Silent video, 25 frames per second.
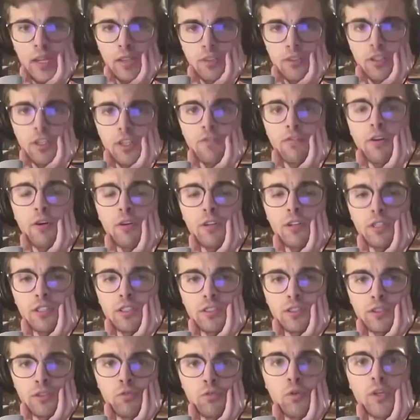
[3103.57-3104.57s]
they focused
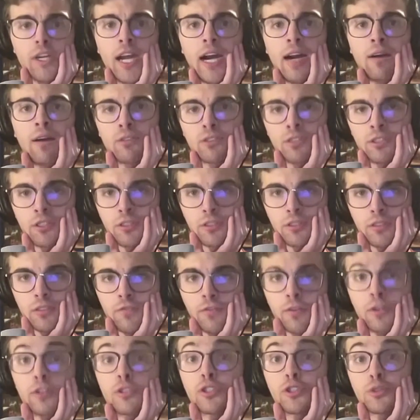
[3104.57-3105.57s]
3 hours, the
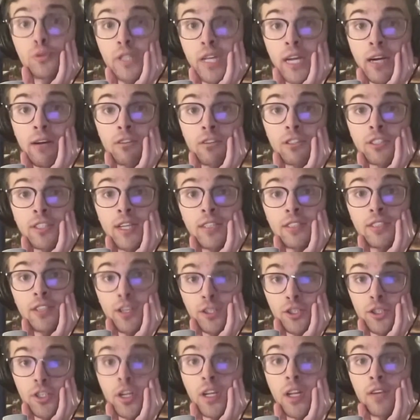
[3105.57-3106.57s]
first 3 hours of that
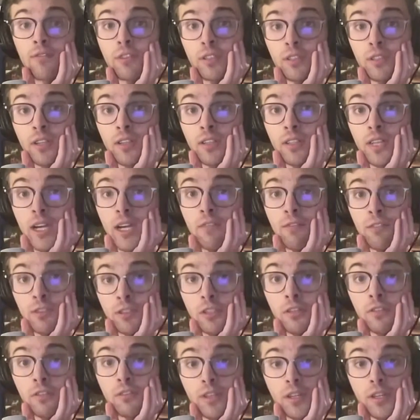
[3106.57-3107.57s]
session on every
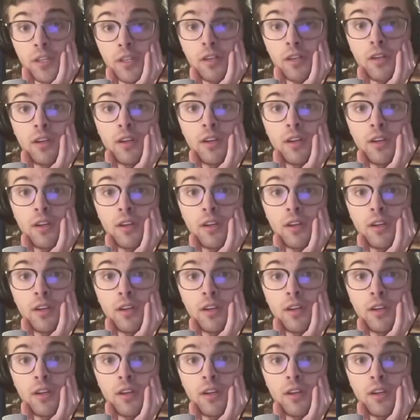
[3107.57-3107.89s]
little thing.